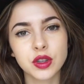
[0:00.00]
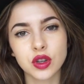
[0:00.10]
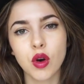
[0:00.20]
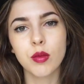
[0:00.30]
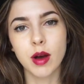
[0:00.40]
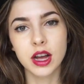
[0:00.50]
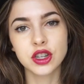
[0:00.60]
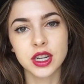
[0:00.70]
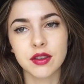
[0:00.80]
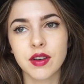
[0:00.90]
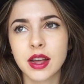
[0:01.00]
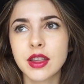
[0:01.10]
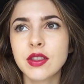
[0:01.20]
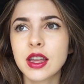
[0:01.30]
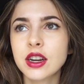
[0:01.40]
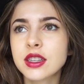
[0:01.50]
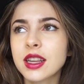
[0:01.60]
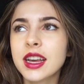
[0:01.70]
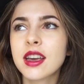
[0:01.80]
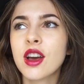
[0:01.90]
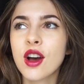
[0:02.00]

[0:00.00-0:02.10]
so much, and I find that they just like